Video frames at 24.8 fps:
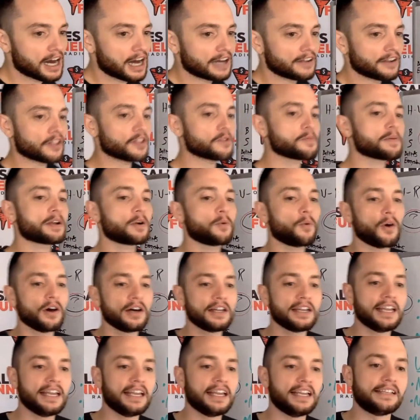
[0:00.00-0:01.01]
Another
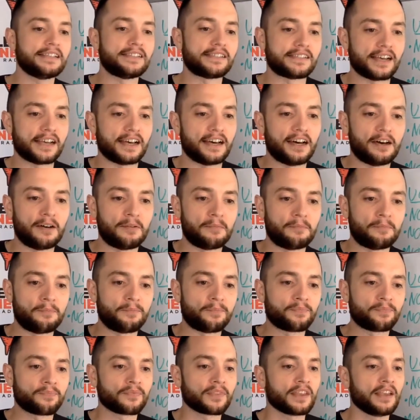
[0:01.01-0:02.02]
big one is,
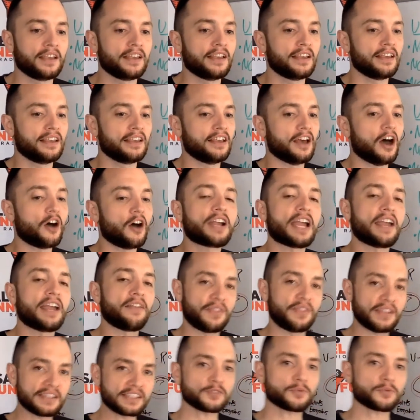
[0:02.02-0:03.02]

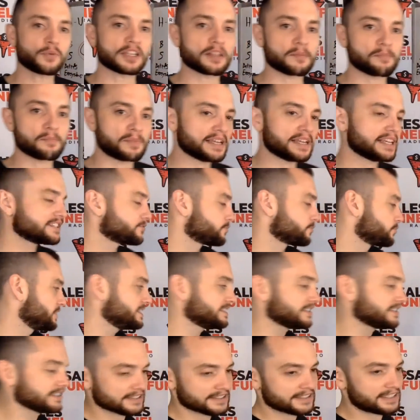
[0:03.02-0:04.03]
okay, this is one of the
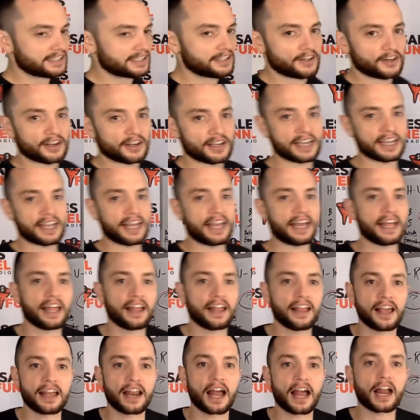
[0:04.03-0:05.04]
biggest reasons here.
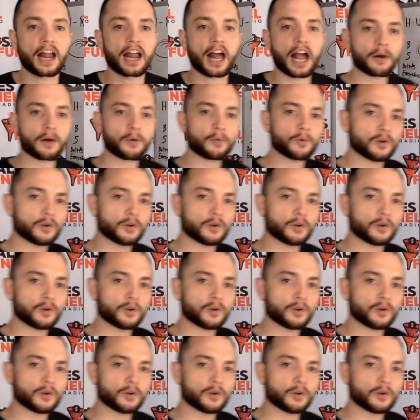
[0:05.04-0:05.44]
And